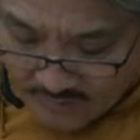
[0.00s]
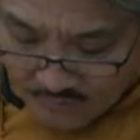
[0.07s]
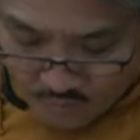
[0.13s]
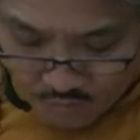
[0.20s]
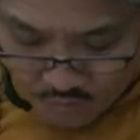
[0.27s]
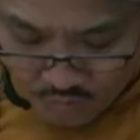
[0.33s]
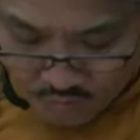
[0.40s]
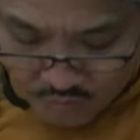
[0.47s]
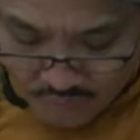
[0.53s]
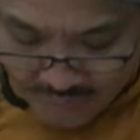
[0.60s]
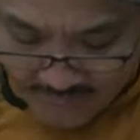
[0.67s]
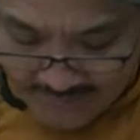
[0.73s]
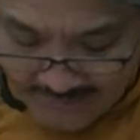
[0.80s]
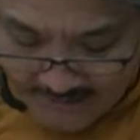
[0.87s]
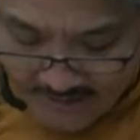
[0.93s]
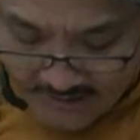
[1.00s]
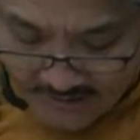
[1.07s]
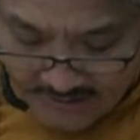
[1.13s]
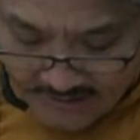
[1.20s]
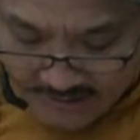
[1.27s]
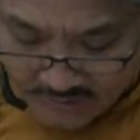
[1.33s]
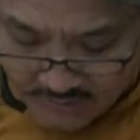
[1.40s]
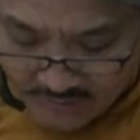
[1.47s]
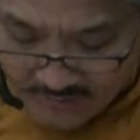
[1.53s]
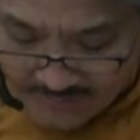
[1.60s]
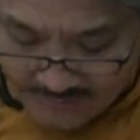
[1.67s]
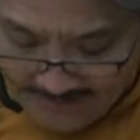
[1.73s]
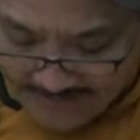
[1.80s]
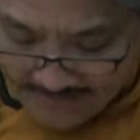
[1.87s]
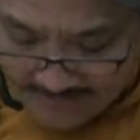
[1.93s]
who could be cured
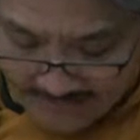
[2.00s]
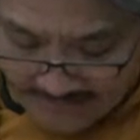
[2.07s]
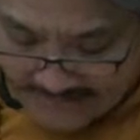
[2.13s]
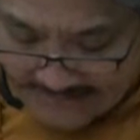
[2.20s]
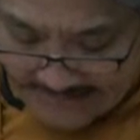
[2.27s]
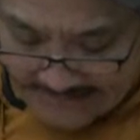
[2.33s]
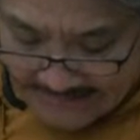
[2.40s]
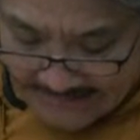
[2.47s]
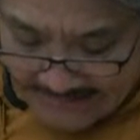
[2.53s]
by medicine